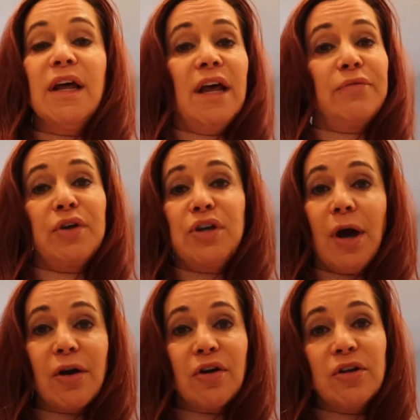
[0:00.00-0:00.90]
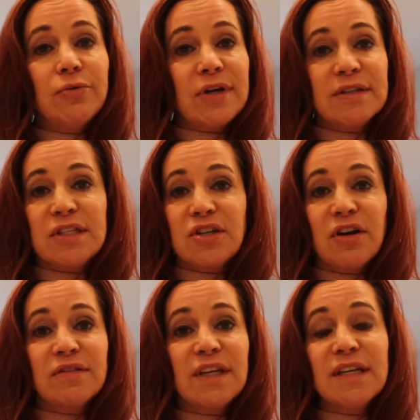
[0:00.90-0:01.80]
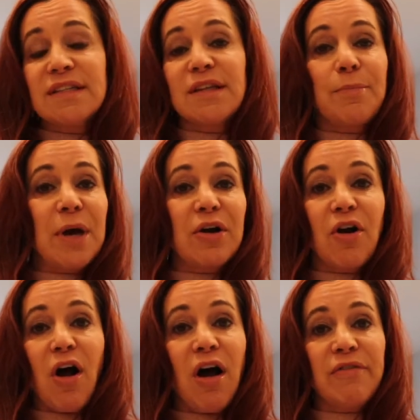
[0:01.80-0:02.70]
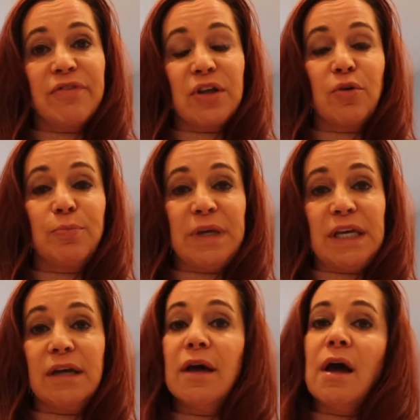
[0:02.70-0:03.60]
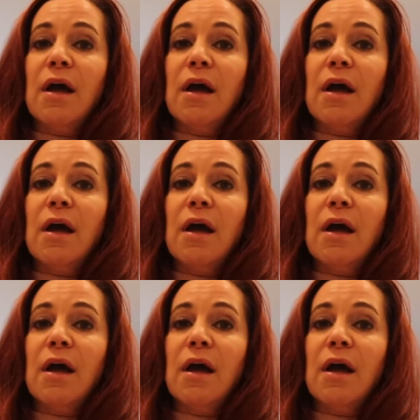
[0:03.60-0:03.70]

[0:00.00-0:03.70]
And the younger you can start this, the better off that you'll be.